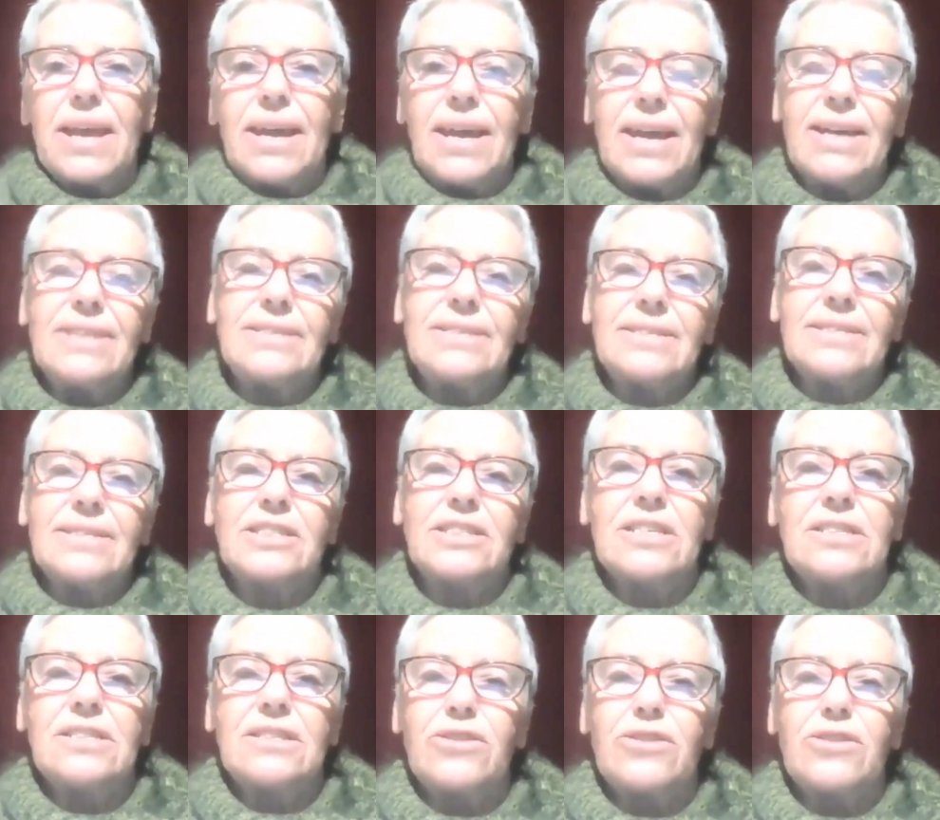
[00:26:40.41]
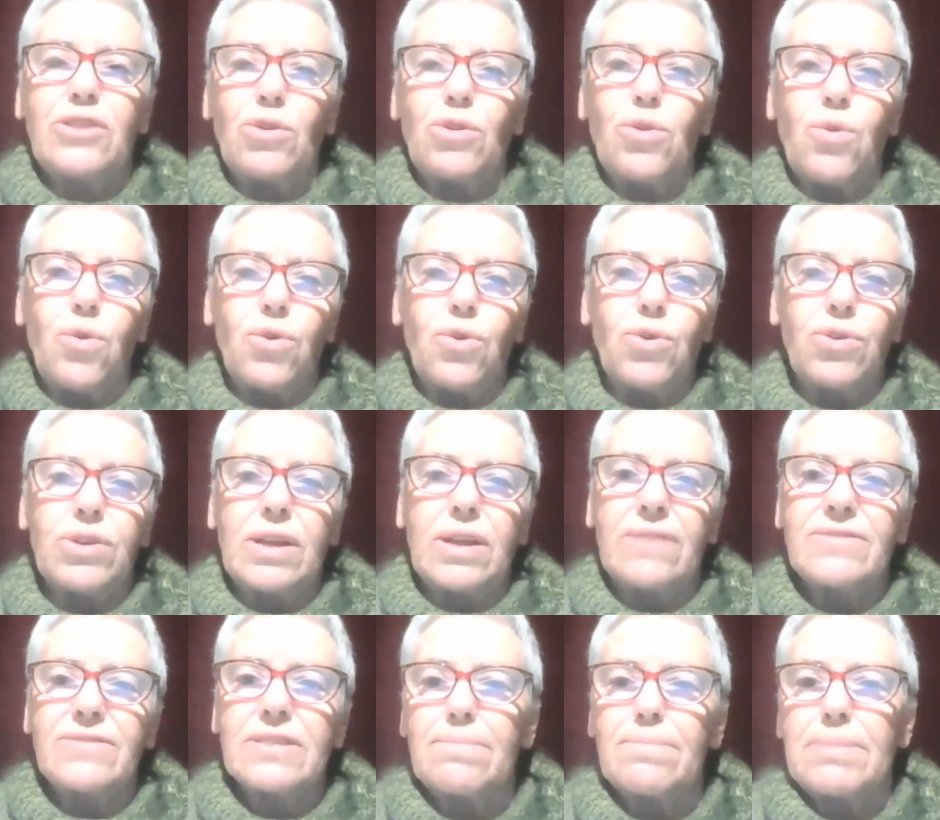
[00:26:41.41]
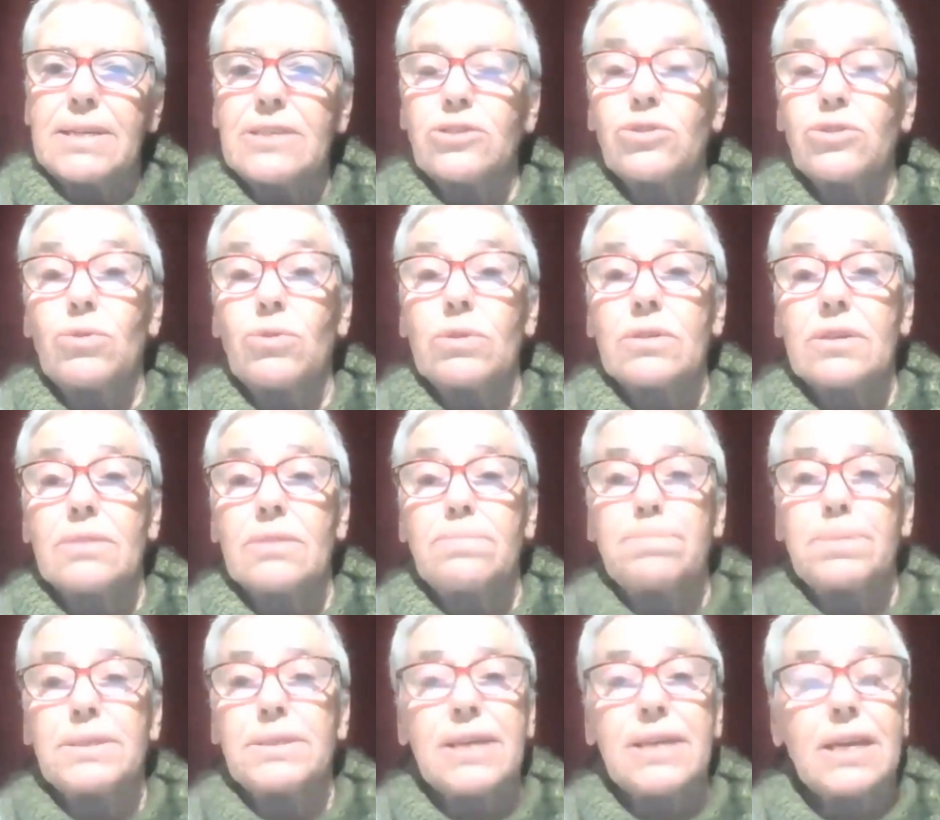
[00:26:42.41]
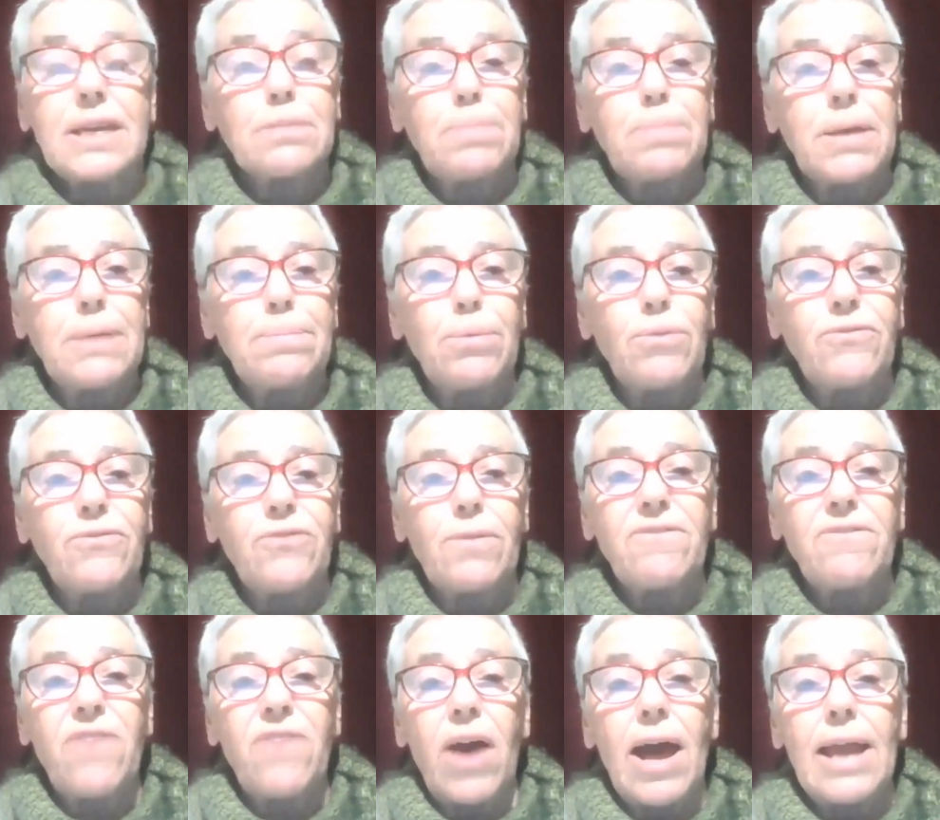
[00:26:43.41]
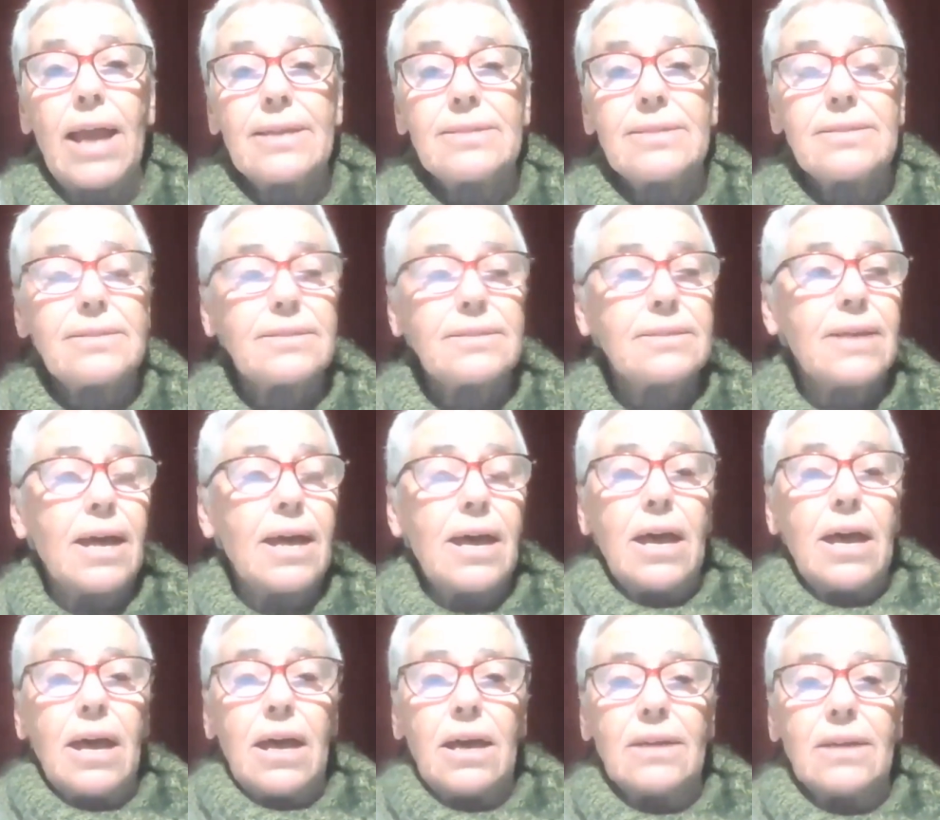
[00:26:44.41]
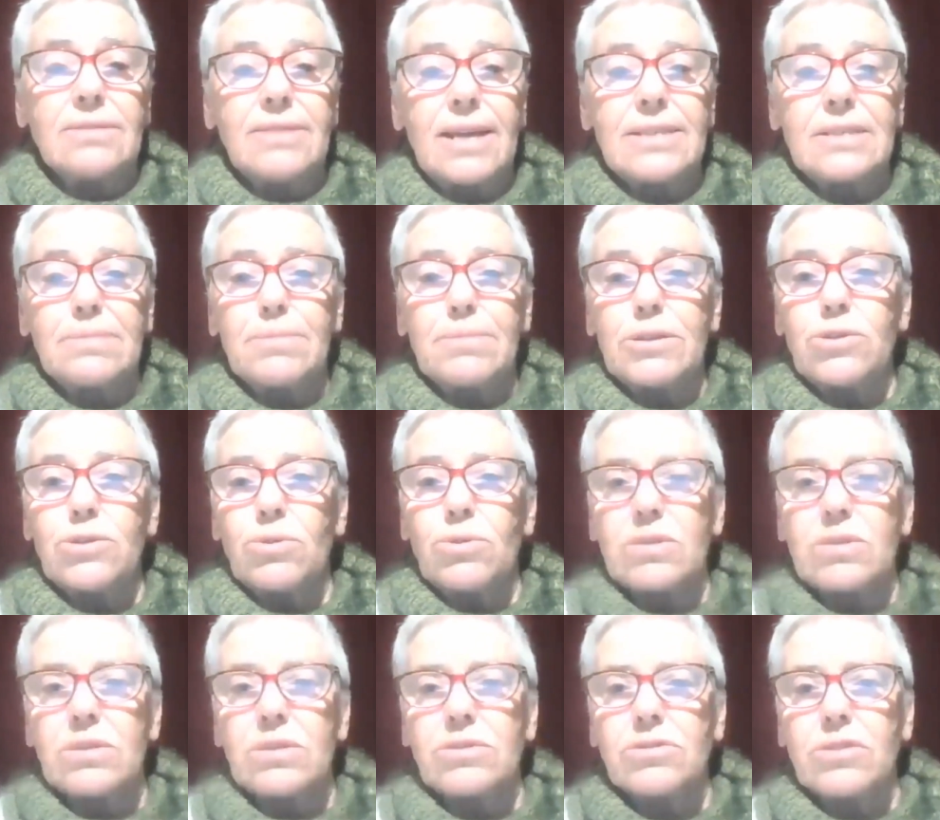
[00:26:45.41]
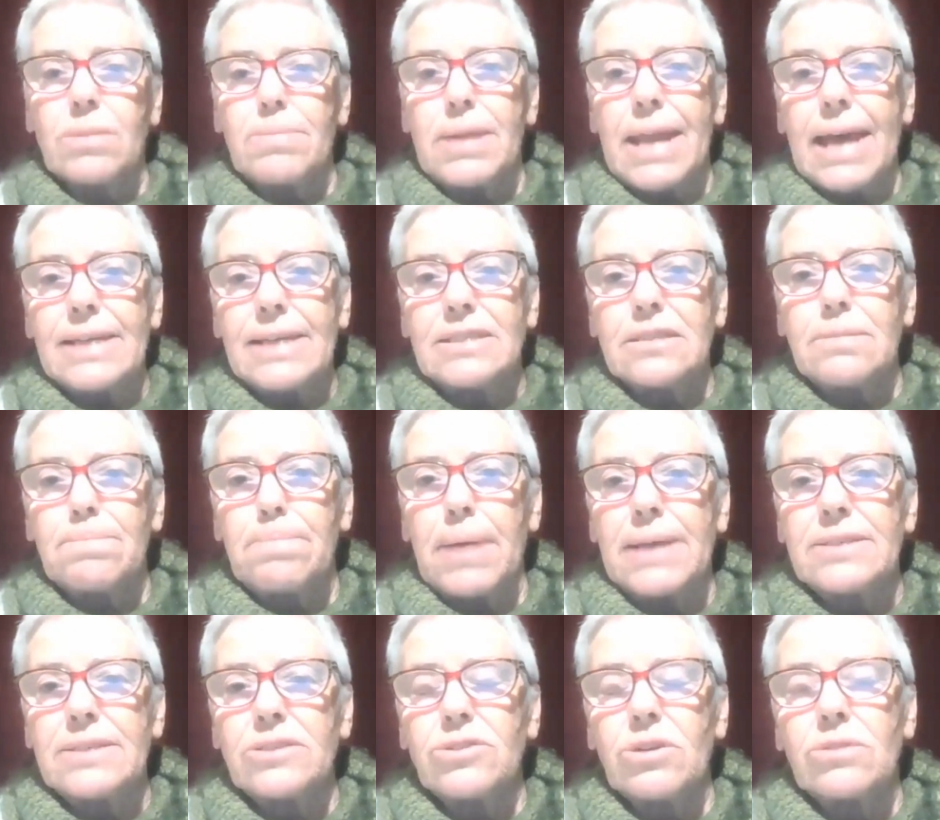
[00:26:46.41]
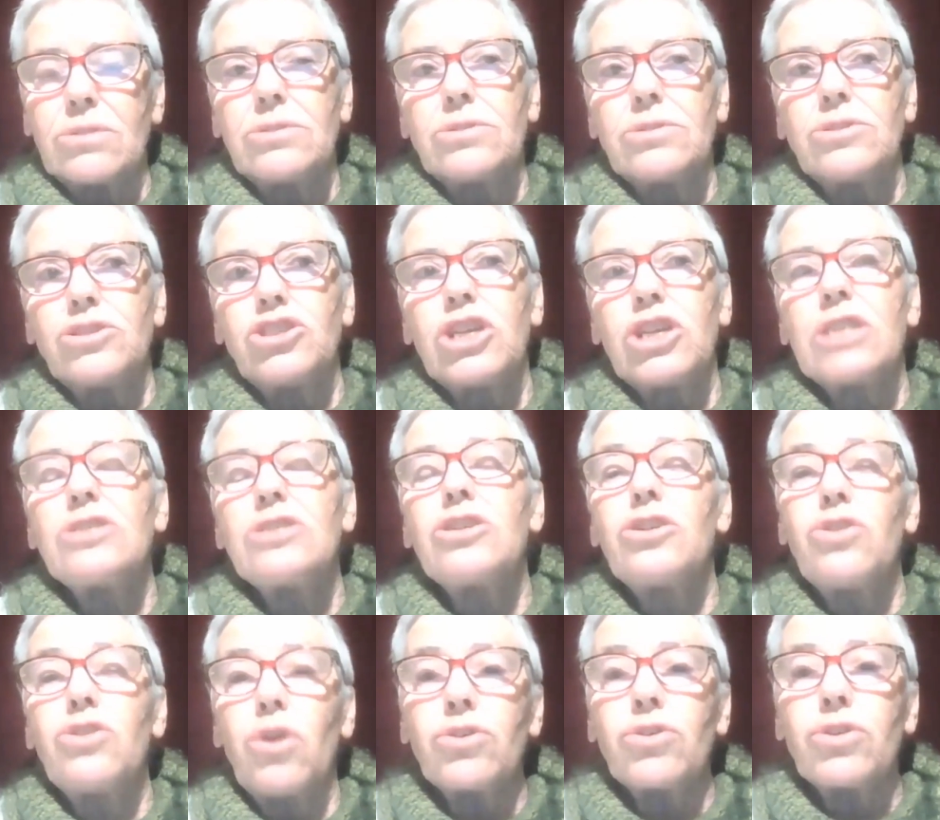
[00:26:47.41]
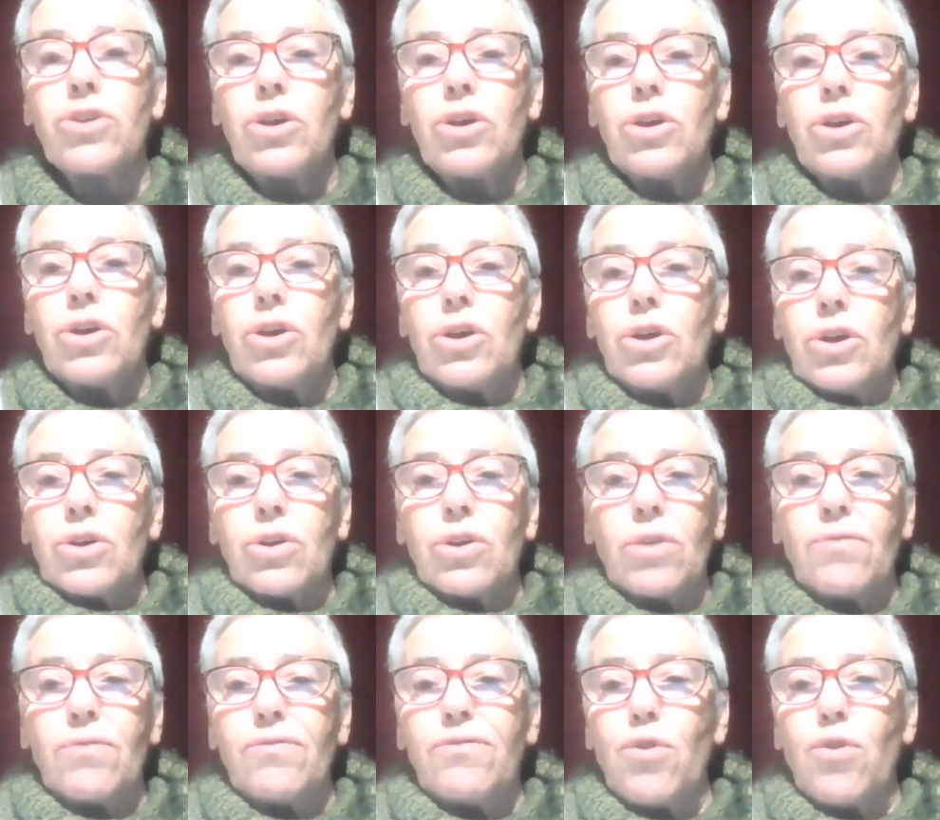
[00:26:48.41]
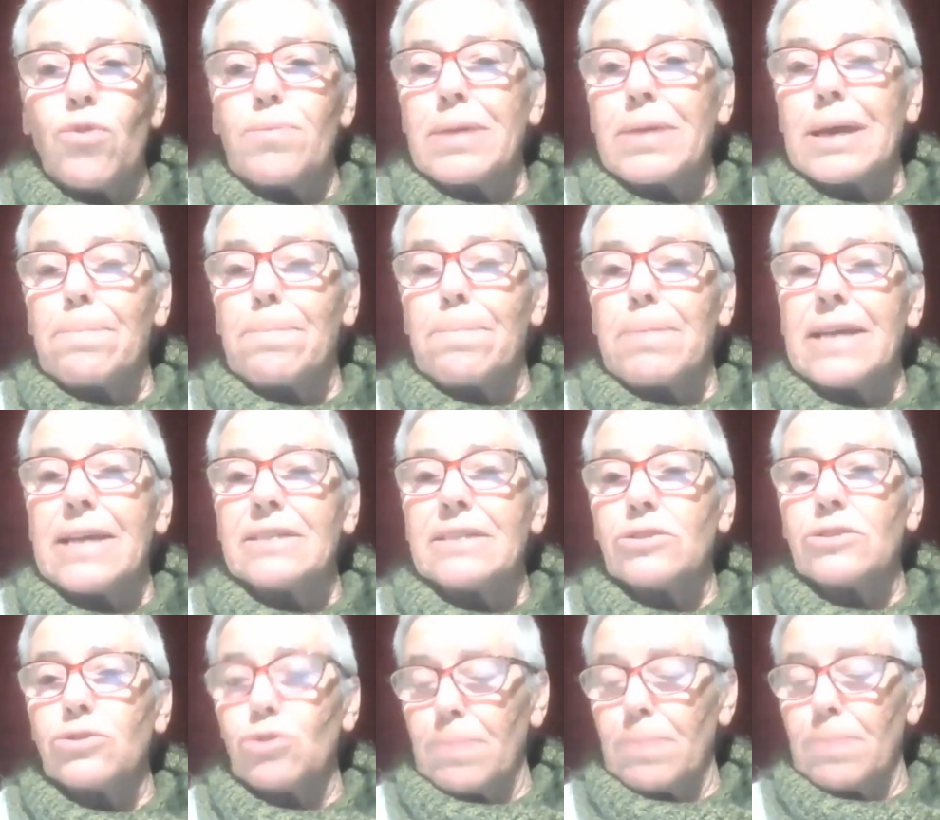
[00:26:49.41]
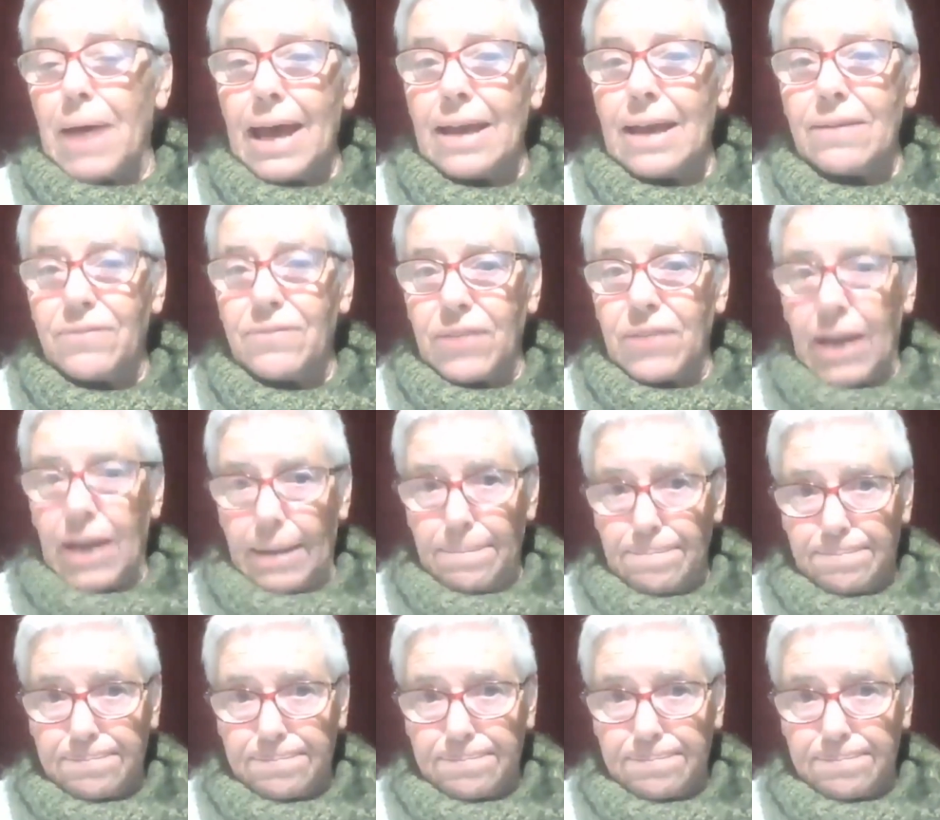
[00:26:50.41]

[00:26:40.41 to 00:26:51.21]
He suggested the law could have simply sought to protect people from violence, harassment, or discrimination based on gender non-conforming appearance or behaviour,